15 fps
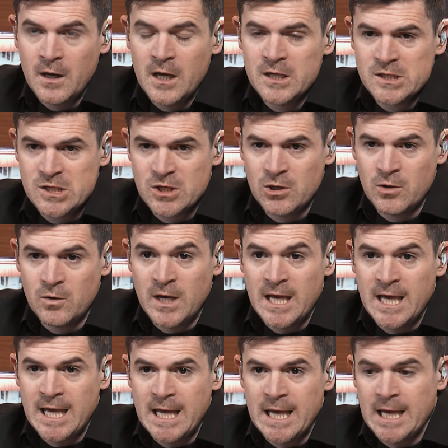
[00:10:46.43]
And so
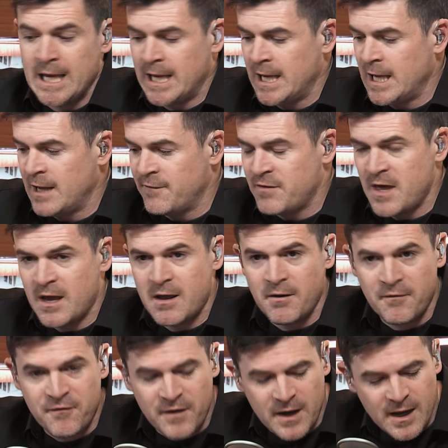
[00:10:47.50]
if they
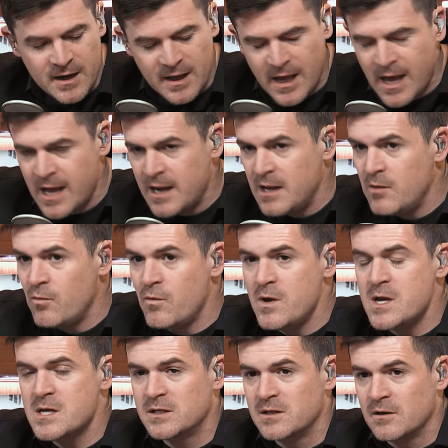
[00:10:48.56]
can find any
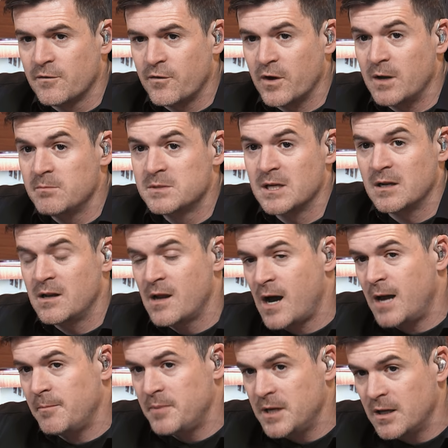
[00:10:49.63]
reason for him to
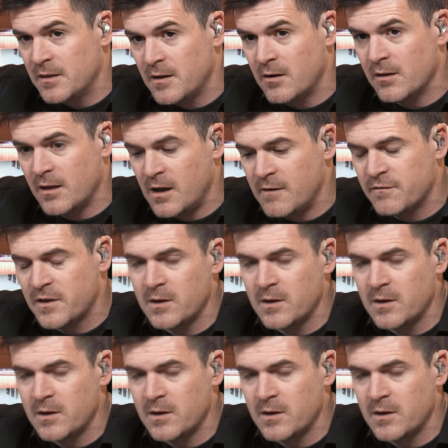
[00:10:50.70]
not be in their life,